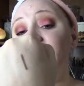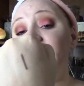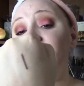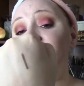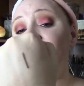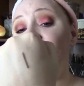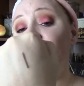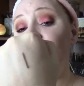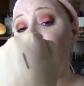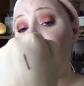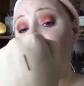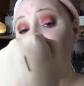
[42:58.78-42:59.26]
of
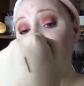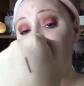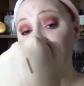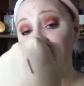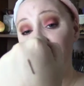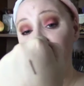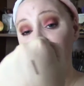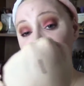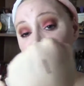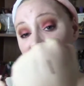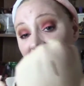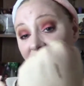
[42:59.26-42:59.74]
taupe, I
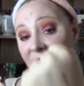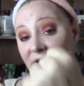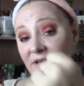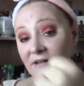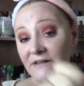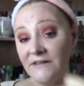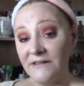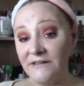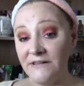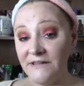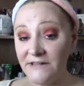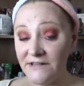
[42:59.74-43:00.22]
think of something
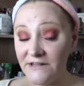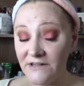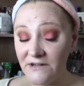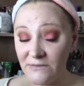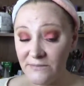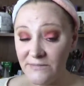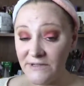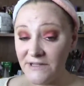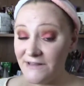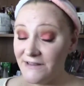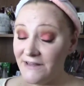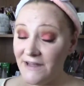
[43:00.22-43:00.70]
a little
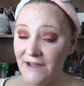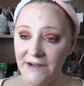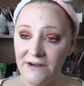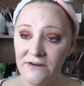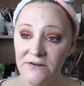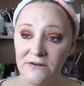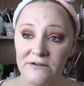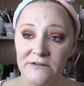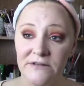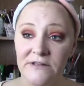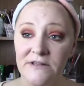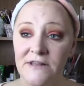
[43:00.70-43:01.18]
bit
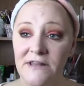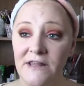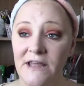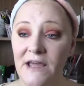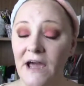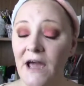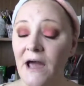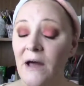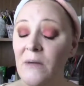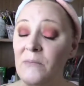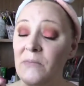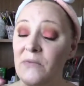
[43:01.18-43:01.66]
lighter than
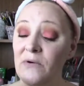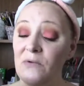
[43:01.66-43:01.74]
that.